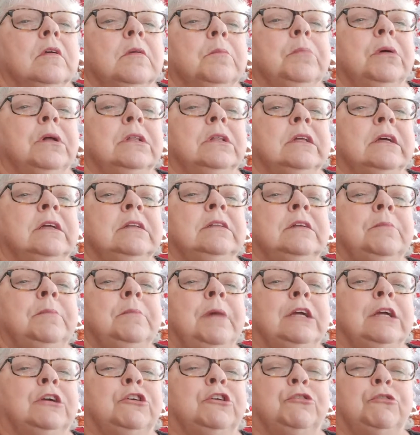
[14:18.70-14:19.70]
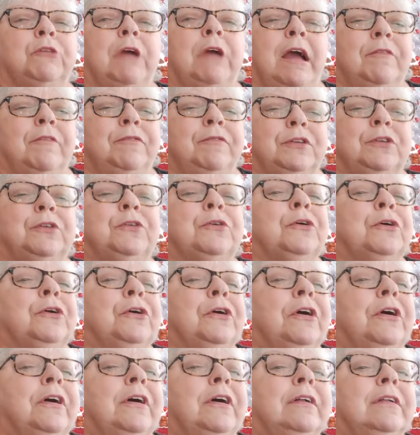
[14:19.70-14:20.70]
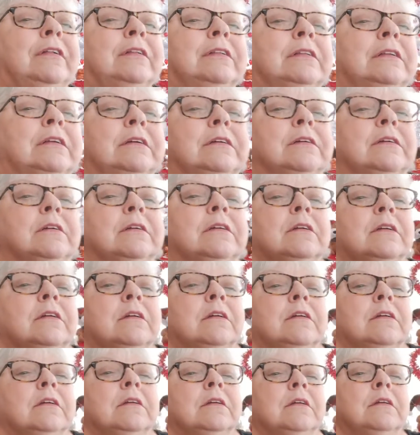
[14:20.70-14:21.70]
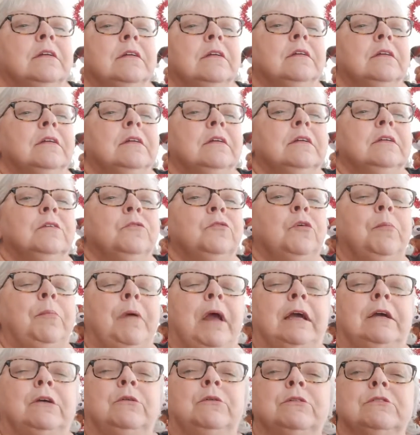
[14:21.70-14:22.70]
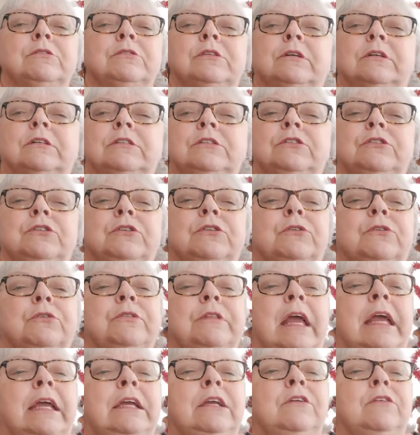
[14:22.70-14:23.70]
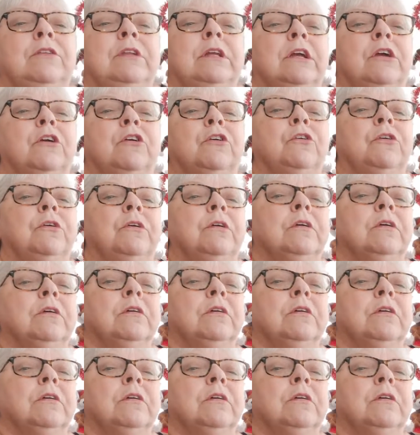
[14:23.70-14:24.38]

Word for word: Belinda, my craft girl. Rebecca was looking too. Thank you, dear.